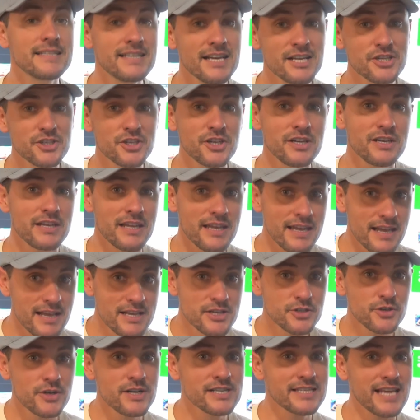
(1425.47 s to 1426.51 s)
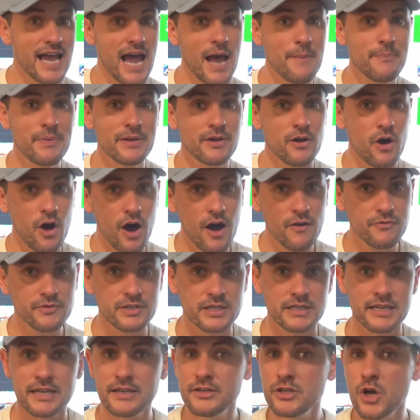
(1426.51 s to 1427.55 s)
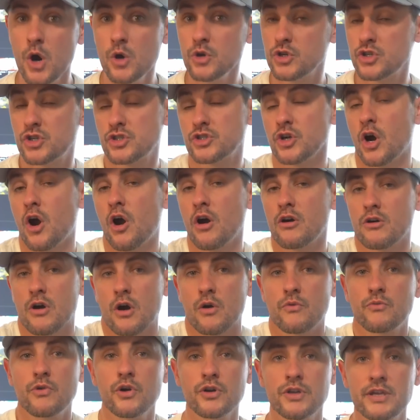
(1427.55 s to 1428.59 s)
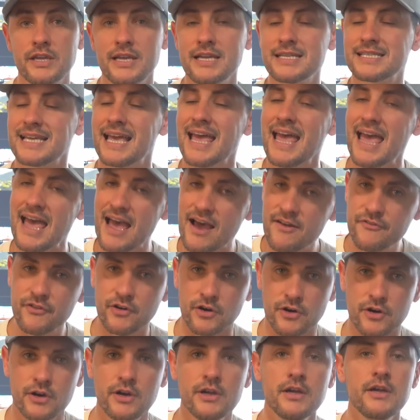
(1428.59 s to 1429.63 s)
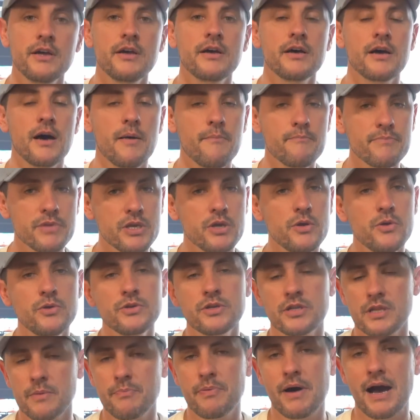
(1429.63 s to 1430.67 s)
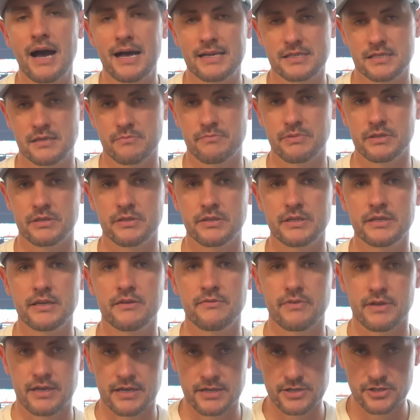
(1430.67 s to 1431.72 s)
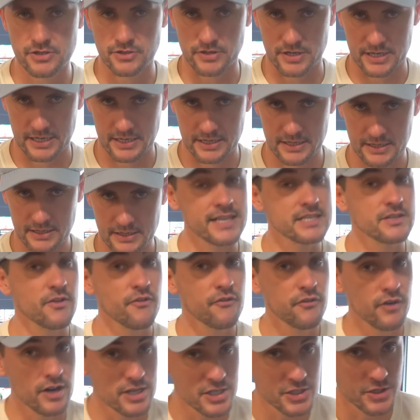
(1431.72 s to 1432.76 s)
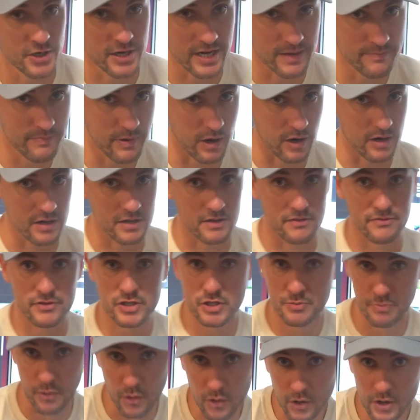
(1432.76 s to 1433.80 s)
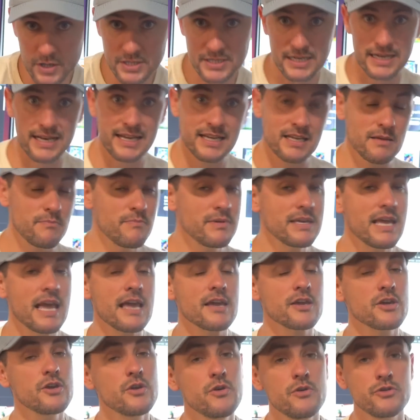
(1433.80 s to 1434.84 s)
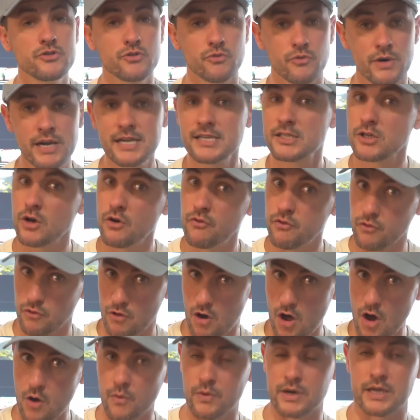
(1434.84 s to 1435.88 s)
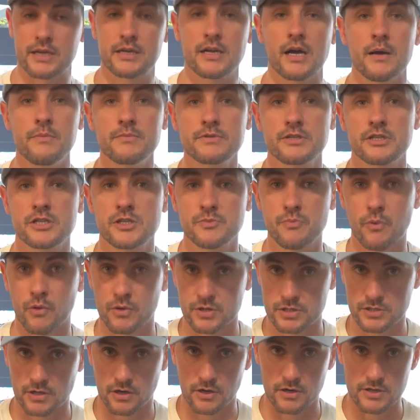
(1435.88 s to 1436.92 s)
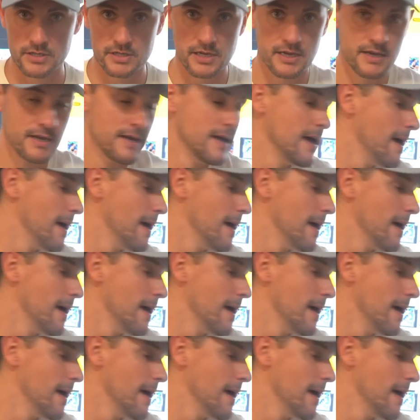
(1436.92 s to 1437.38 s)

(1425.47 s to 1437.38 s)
addition, injuries happen often and no star or rookie is ever immune to the possibility of injury. That's a frustrating part of sports and it can be a huge risk overall when it comes to sports cards.